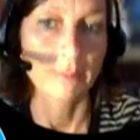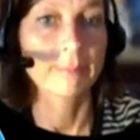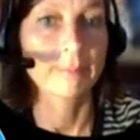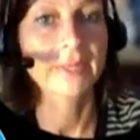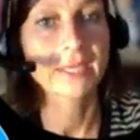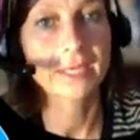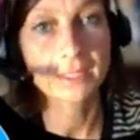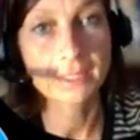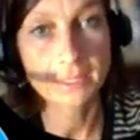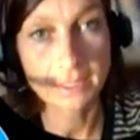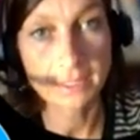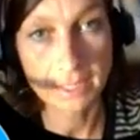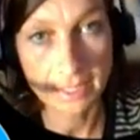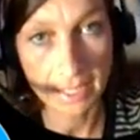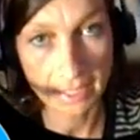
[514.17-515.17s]
begins
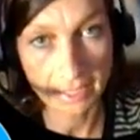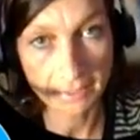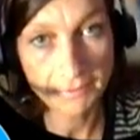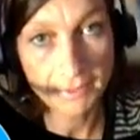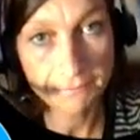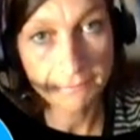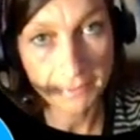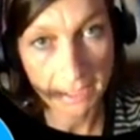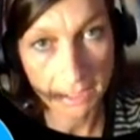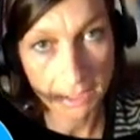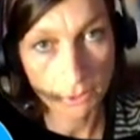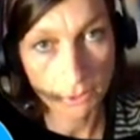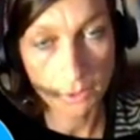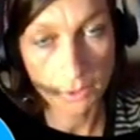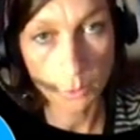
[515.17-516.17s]
in the negative
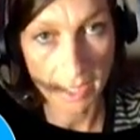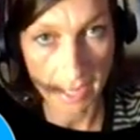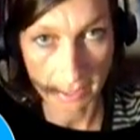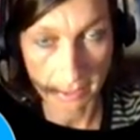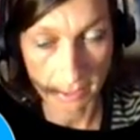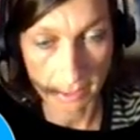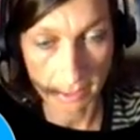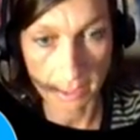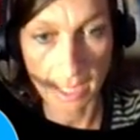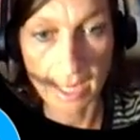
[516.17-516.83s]
infinity on the y-axis,